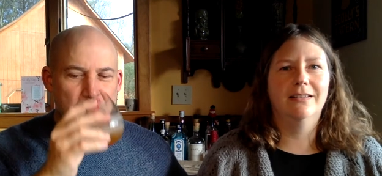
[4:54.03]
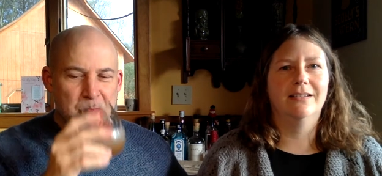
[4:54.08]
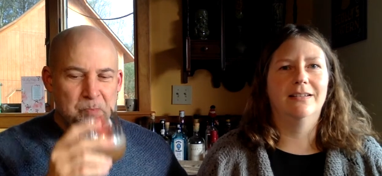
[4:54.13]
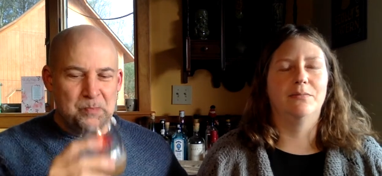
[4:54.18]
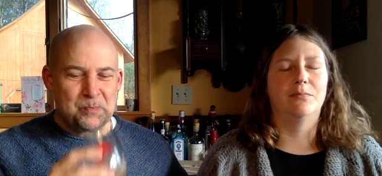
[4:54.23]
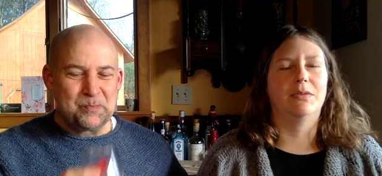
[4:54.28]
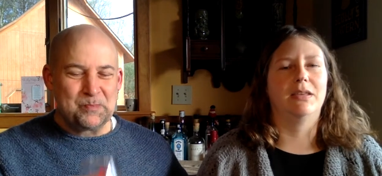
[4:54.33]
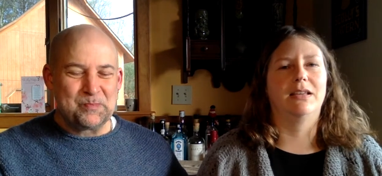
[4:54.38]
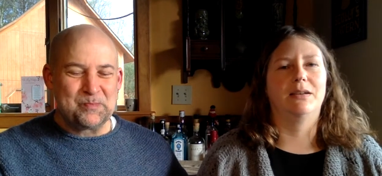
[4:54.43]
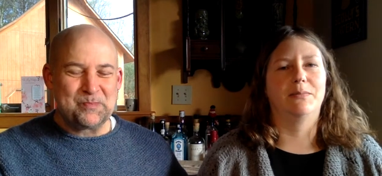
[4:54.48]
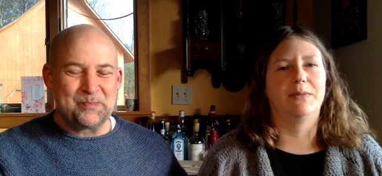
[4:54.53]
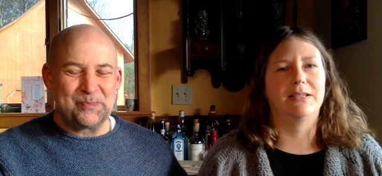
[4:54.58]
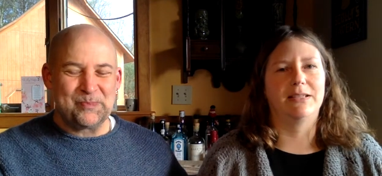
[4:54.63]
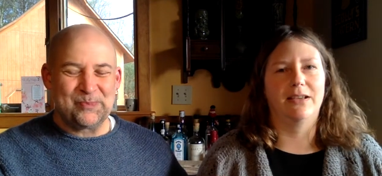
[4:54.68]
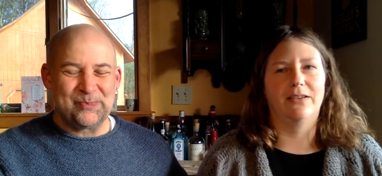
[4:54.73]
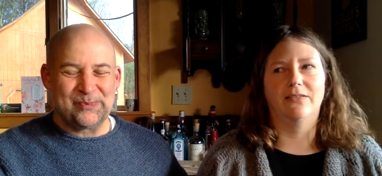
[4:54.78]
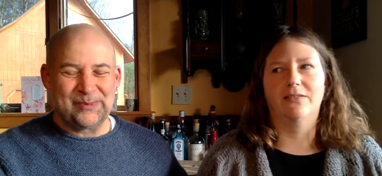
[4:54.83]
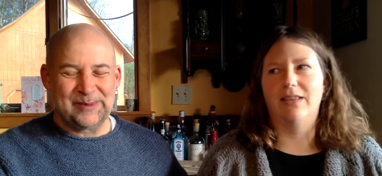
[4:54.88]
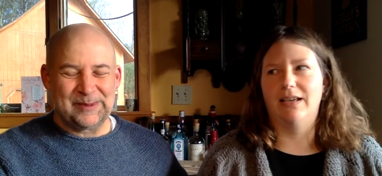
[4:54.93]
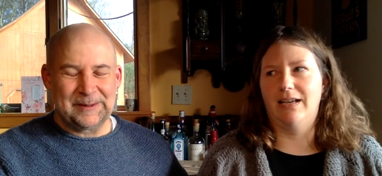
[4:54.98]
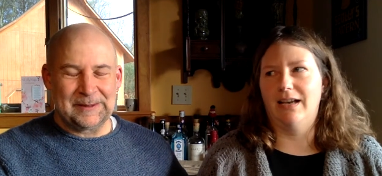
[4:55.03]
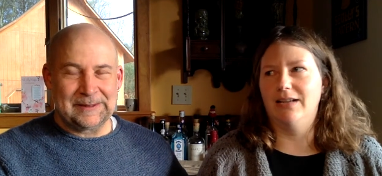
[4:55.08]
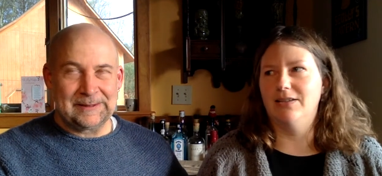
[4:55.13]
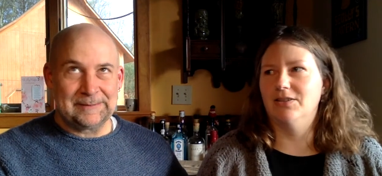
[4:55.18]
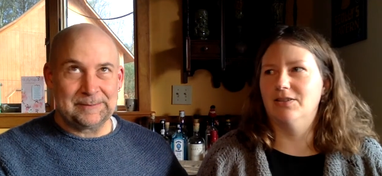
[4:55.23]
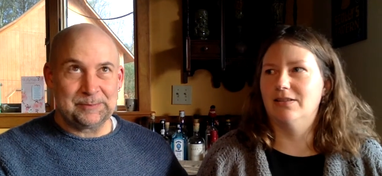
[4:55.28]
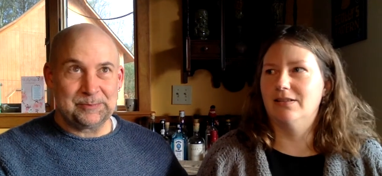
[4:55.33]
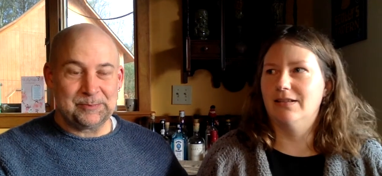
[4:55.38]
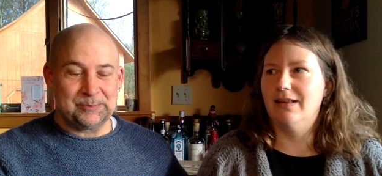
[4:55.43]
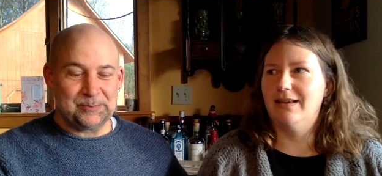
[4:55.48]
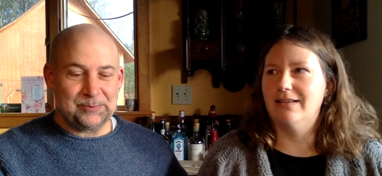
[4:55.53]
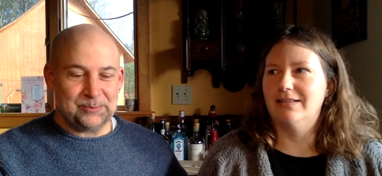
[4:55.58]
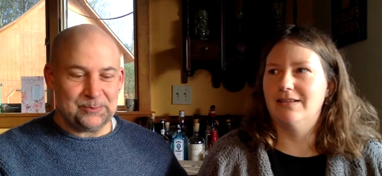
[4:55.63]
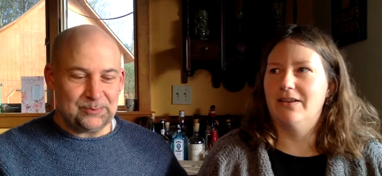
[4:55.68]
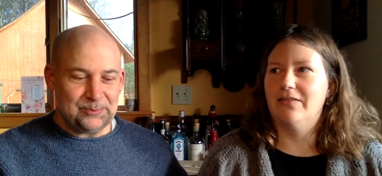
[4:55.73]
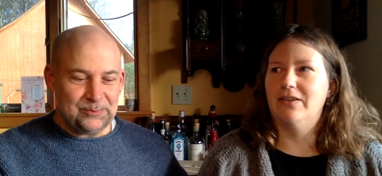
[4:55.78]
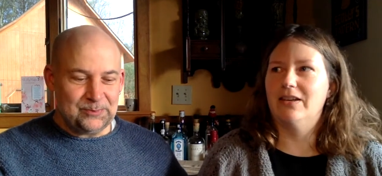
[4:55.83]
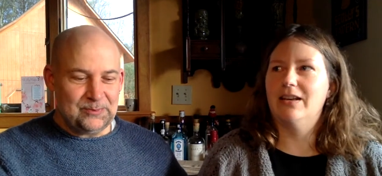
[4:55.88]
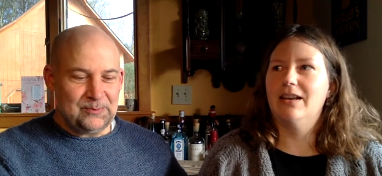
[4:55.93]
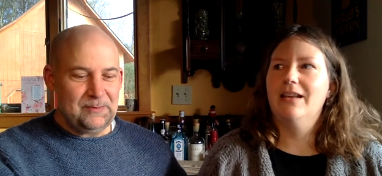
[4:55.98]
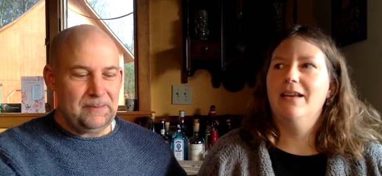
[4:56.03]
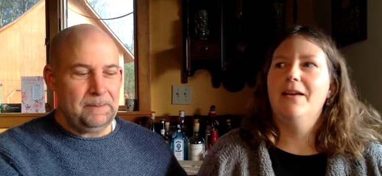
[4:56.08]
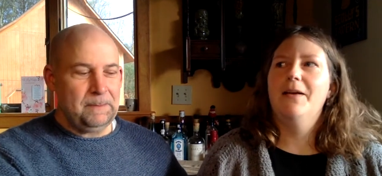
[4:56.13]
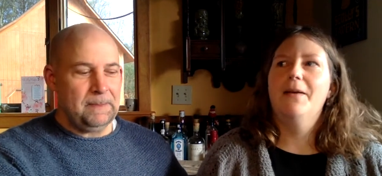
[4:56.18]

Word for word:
Speaker 1: I'm thinking to myself, that guy took the last of it.